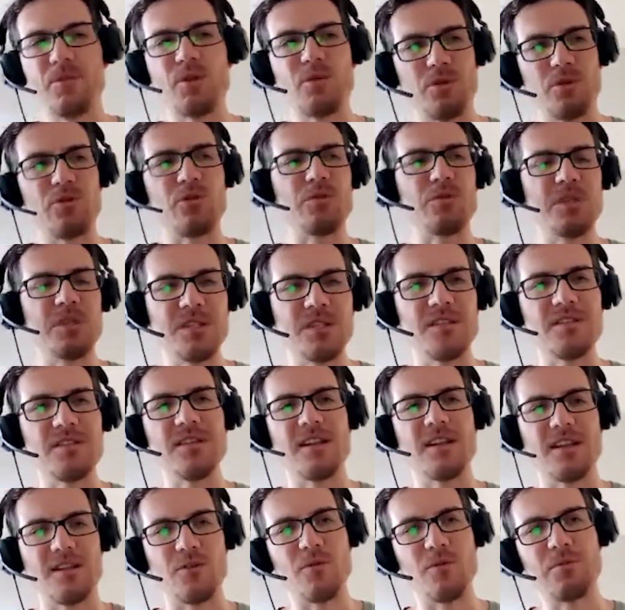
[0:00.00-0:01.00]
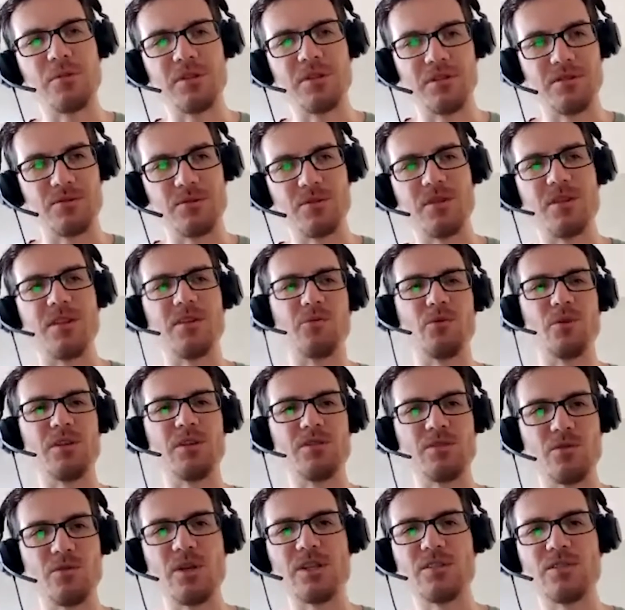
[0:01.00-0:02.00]
to be sincere and open, it
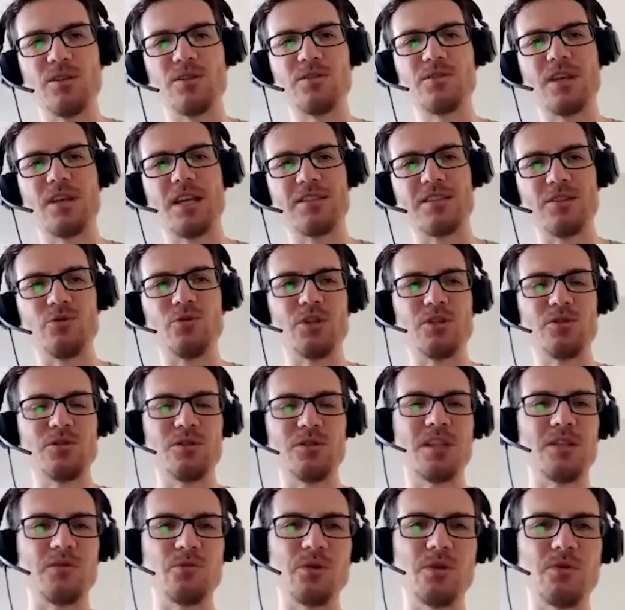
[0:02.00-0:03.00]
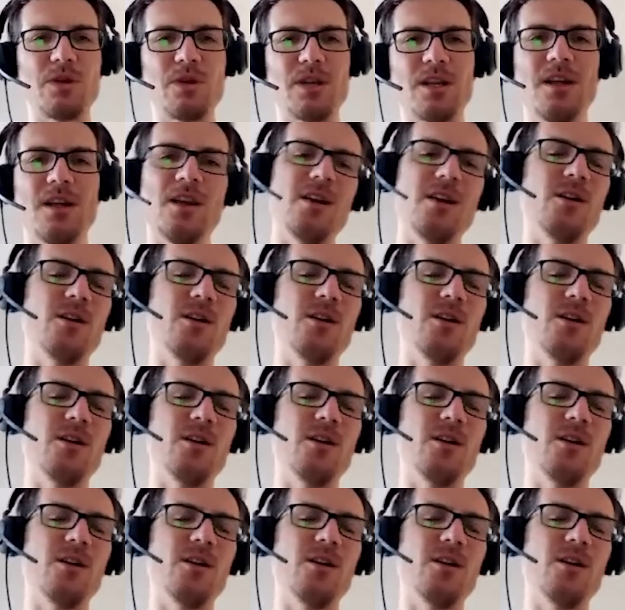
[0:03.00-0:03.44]
was not a situation that we were,